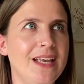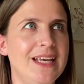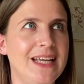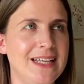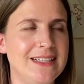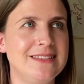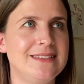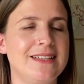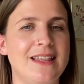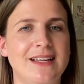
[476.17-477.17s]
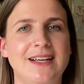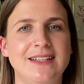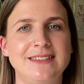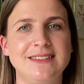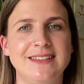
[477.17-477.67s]
it is
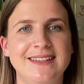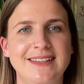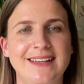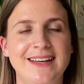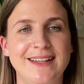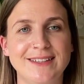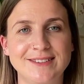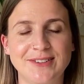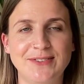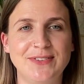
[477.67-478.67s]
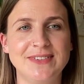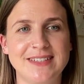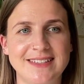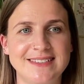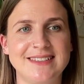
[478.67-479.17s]
that the Soulful
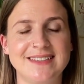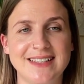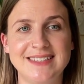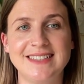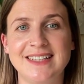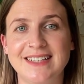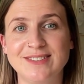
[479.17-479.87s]
Sales Society is